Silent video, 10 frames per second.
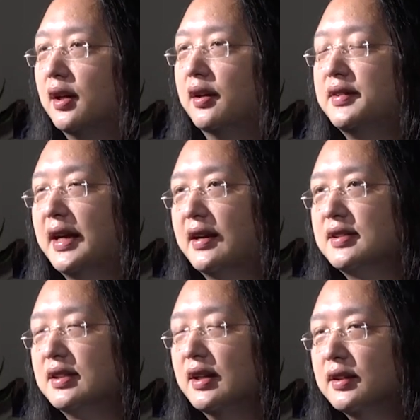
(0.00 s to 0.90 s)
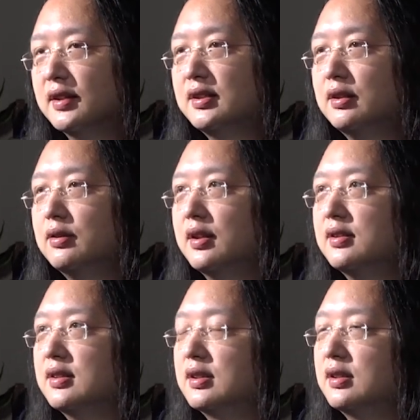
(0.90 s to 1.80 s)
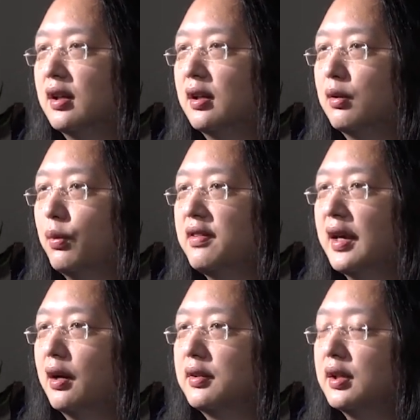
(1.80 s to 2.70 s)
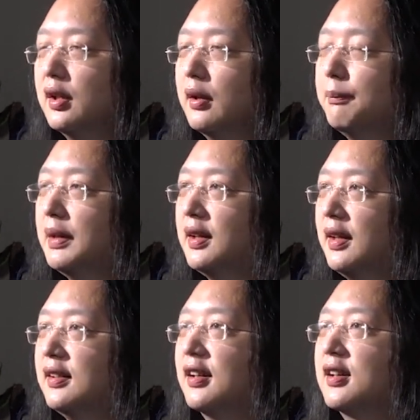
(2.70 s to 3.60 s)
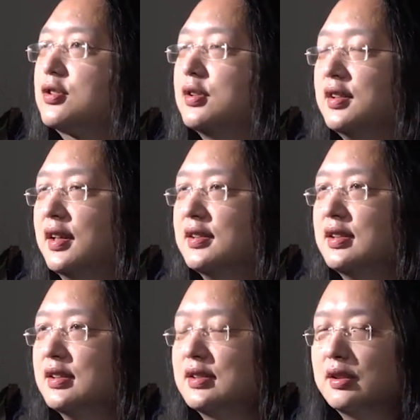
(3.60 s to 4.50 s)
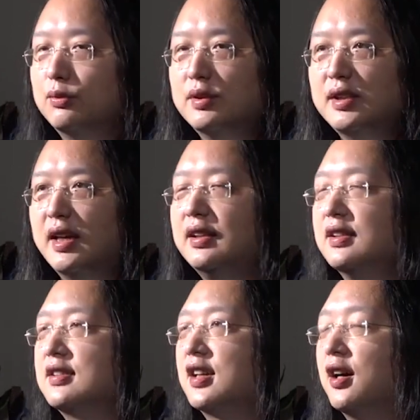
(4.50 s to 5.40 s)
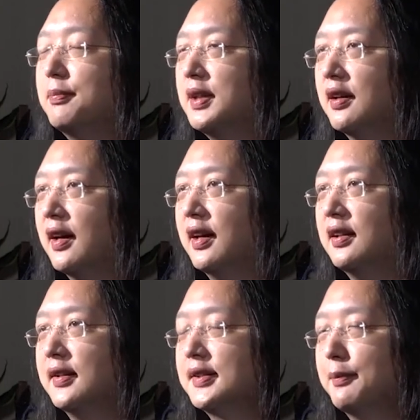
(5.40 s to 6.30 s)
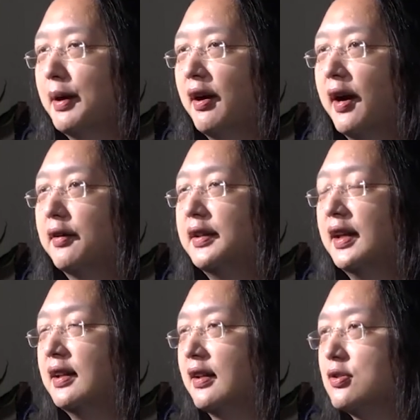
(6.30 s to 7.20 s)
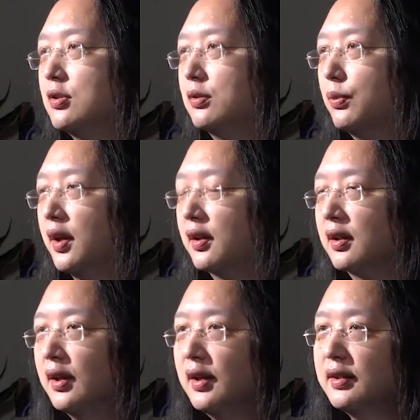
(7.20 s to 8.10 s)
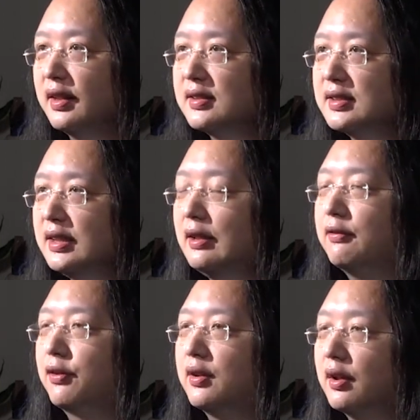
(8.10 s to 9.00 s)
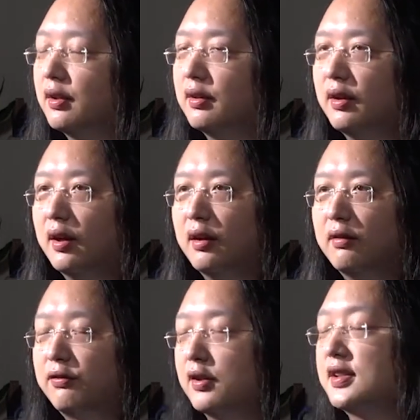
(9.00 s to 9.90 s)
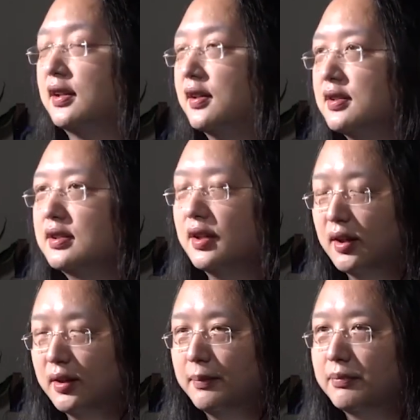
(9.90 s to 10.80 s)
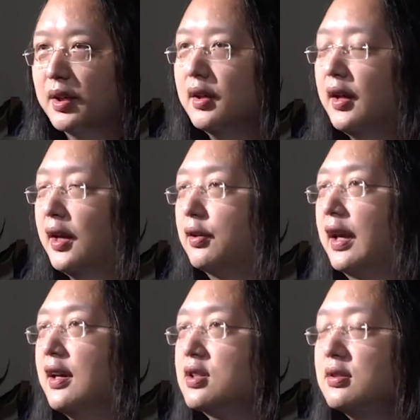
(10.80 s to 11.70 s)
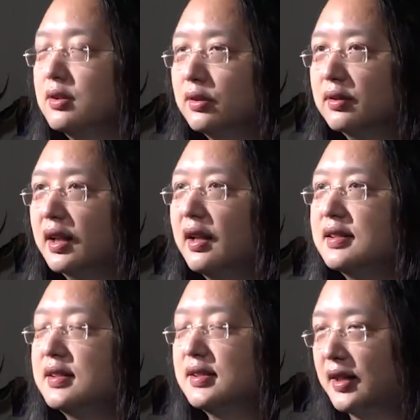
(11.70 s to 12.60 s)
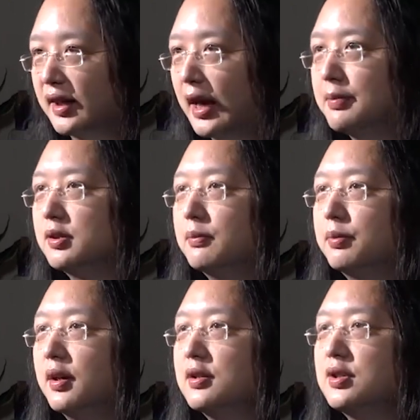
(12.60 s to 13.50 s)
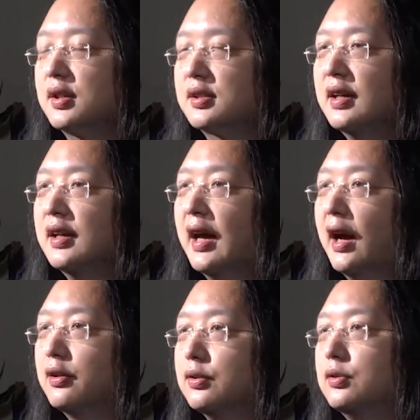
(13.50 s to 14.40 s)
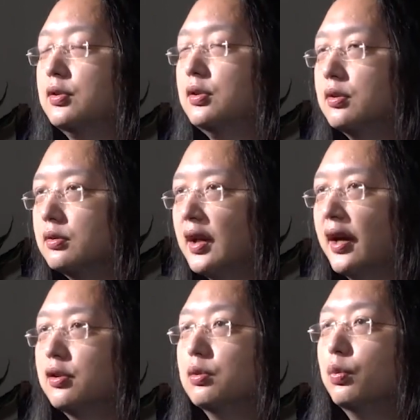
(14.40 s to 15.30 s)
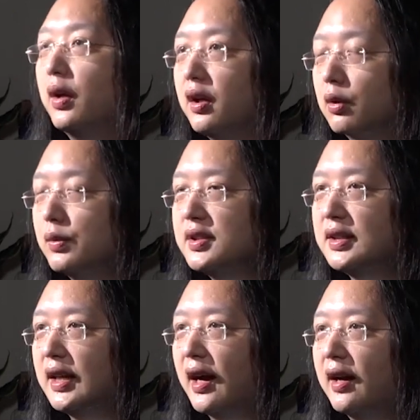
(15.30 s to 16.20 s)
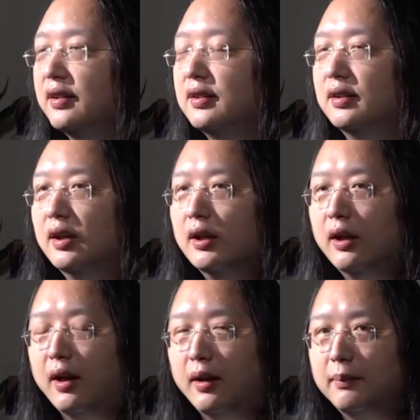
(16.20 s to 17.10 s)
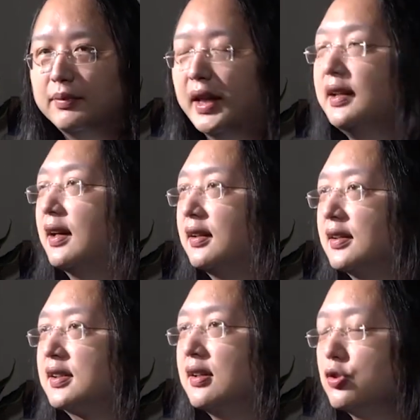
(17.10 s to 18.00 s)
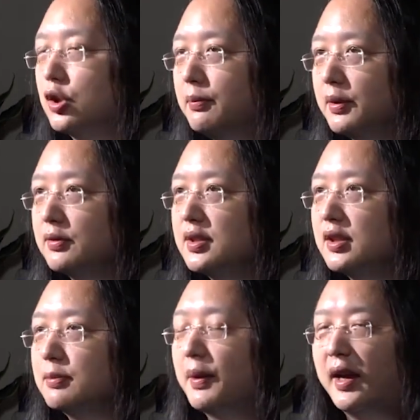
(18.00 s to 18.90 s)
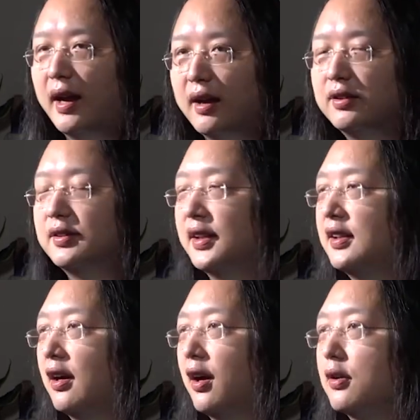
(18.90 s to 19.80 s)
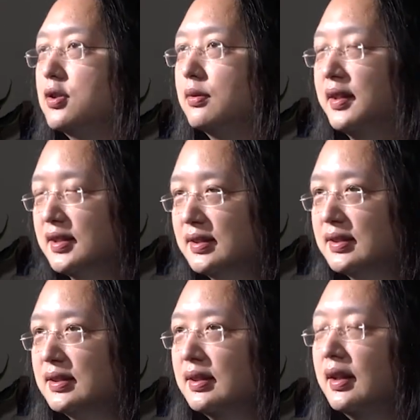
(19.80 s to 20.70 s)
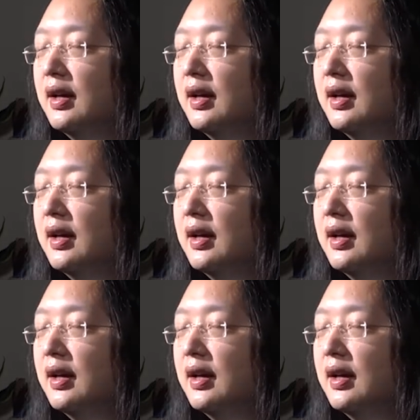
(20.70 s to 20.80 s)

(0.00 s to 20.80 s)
uh, that the students, uh, without being indoctrinated with any top-down ideas about how data should work. They see for their uh, first-hand um, educational classes, their capstone projects, how to tune, how to work with the other uh, data that's contributed by other data altruists